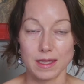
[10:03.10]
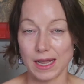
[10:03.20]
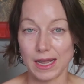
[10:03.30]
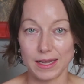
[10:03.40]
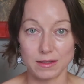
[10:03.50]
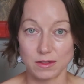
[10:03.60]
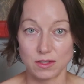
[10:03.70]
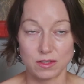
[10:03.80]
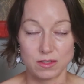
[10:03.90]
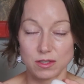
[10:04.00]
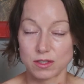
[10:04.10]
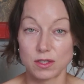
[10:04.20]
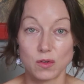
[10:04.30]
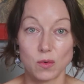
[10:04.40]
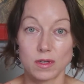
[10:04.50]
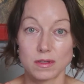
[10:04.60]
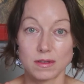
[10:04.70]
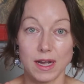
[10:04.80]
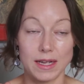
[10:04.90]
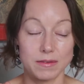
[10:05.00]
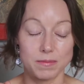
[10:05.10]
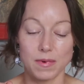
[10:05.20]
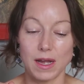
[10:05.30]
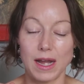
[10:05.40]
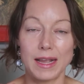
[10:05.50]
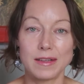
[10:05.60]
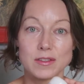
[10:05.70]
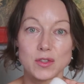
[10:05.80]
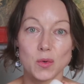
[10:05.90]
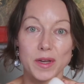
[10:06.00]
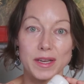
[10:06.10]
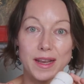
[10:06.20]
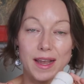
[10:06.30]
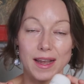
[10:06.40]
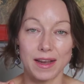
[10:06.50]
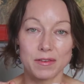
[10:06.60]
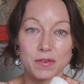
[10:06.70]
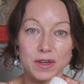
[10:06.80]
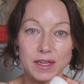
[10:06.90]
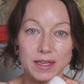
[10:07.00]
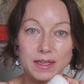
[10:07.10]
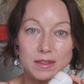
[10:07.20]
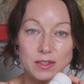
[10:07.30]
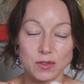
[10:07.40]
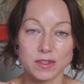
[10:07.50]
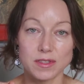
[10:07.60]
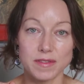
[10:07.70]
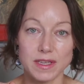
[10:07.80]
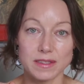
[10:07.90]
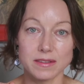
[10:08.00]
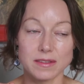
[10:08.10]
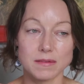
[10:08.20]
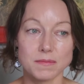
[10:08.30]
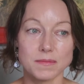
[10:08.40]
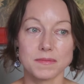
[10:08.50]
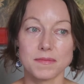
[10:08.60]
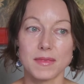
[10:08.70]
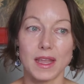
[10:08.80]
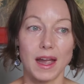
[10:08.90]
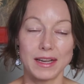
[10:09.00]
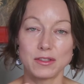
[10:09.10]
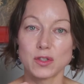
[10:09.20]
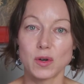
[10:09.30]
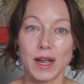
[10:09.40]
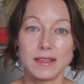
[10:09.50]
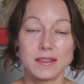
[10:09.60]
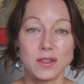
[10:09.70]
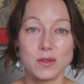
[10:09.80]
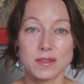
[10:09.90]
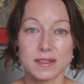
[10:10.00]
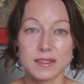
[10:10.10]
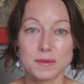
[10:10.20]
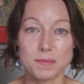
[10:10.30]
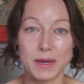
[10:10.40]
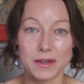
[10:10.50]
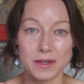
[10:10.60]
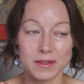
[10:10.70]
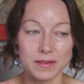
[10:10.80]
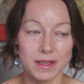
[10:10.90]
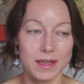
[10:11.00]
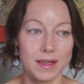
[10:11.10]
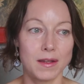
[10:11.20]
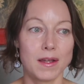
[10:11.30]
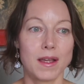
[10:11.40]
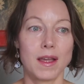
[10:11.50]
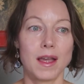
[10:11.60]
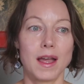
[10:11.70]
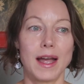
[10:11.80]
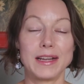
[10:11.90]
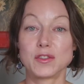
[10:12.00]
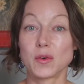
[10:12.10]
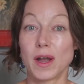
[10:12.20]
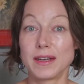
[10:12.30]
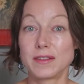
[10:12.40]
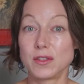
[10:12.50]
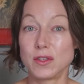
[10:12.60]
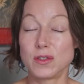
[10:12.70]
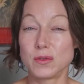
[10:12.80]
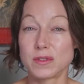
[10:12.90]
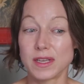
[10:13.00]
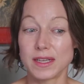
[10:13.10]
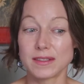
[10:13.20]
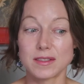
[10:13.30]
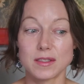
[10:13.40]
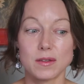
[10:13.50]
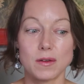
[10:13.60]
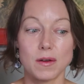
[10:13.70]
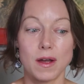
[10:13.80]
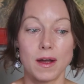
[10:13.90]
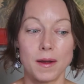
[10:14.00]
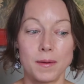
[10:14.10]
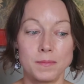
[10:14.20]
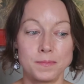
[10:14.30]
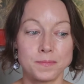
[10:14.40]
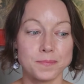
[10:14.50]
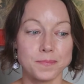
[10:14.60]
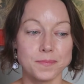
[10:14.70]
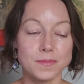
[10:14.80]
that I just adored. I enjoyed every use of this. I tried to use it sparingly. I tried to use it on